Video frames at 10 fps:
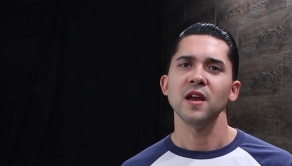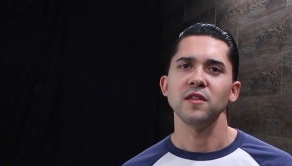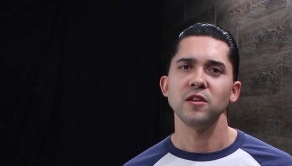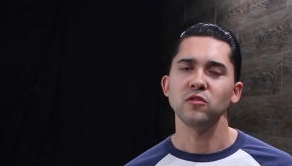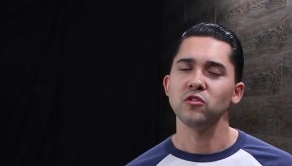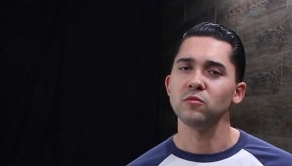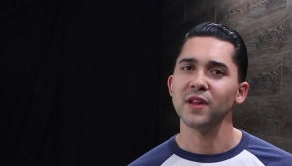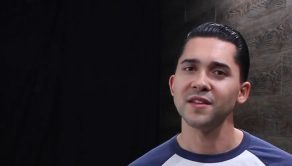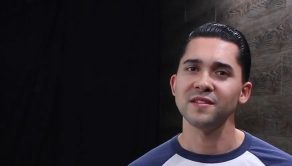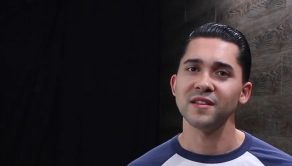the YouTube
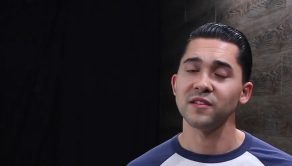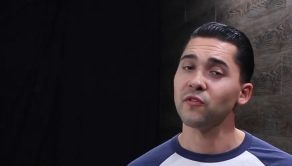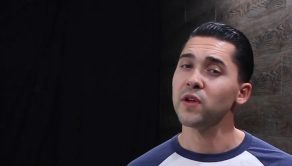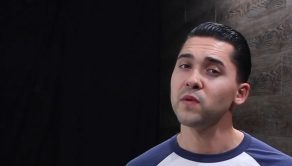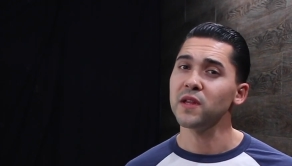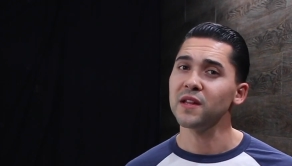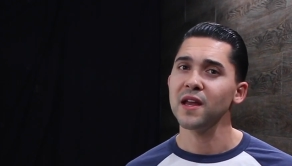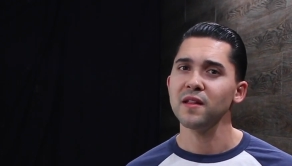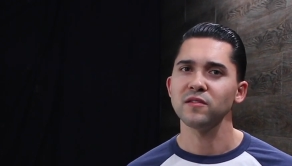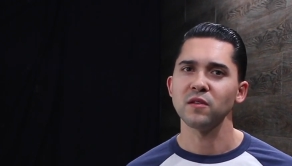lessons as frequently
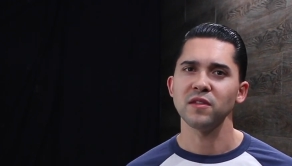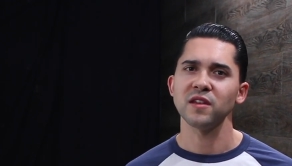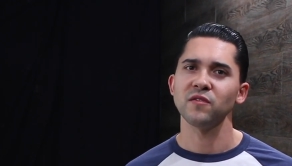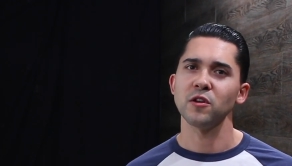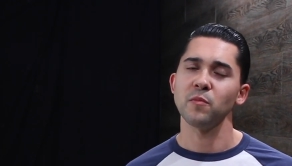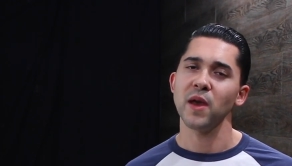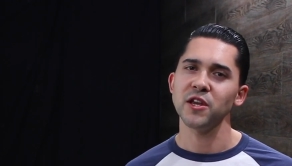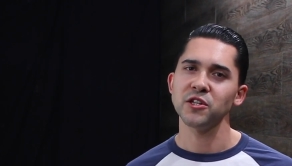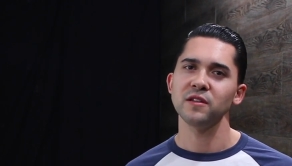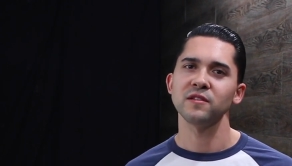lately, so thanks for your
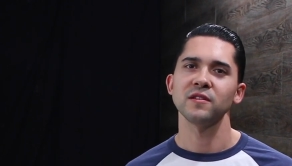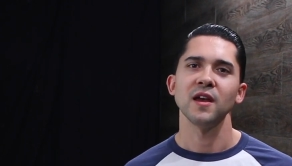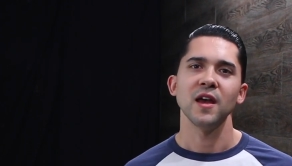patience.